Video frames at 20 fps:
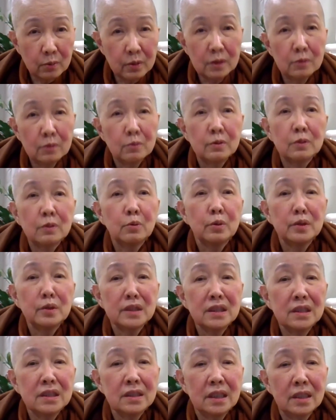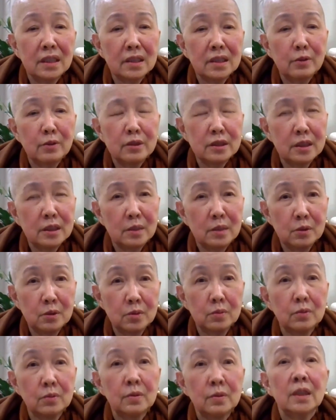We will only encourage them
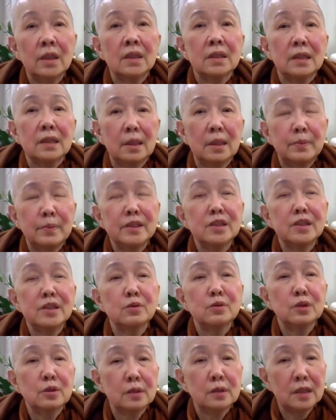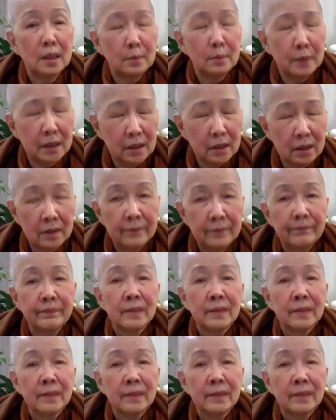to, please use your Dhamma.